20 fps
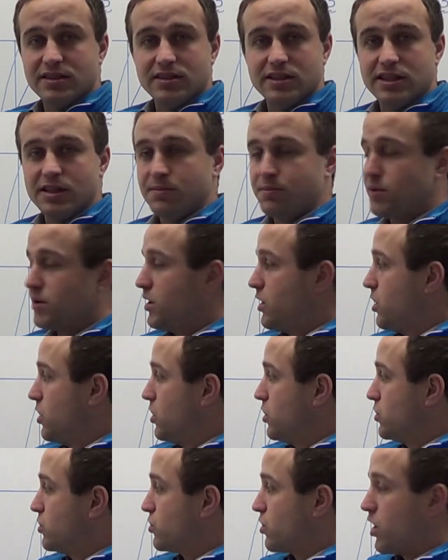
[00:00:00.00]
and deep,
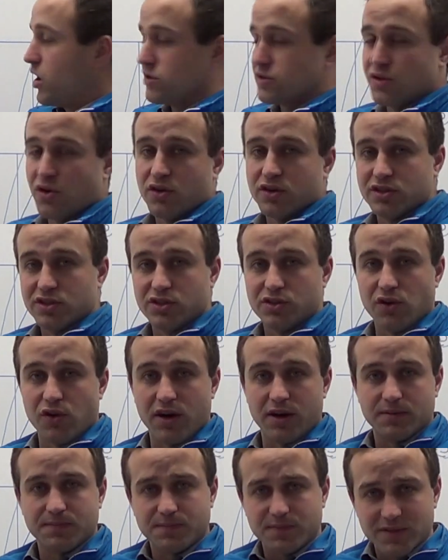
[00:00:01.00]
cross court and
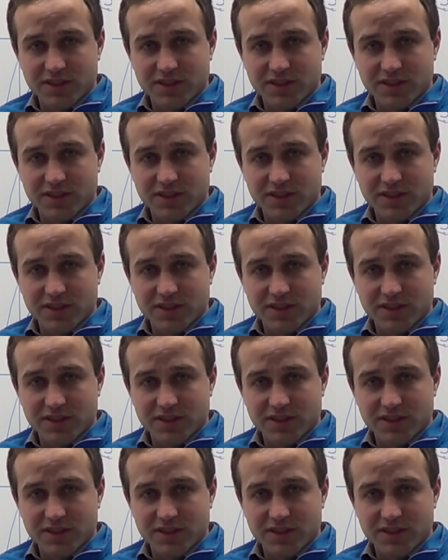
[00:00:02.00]
short.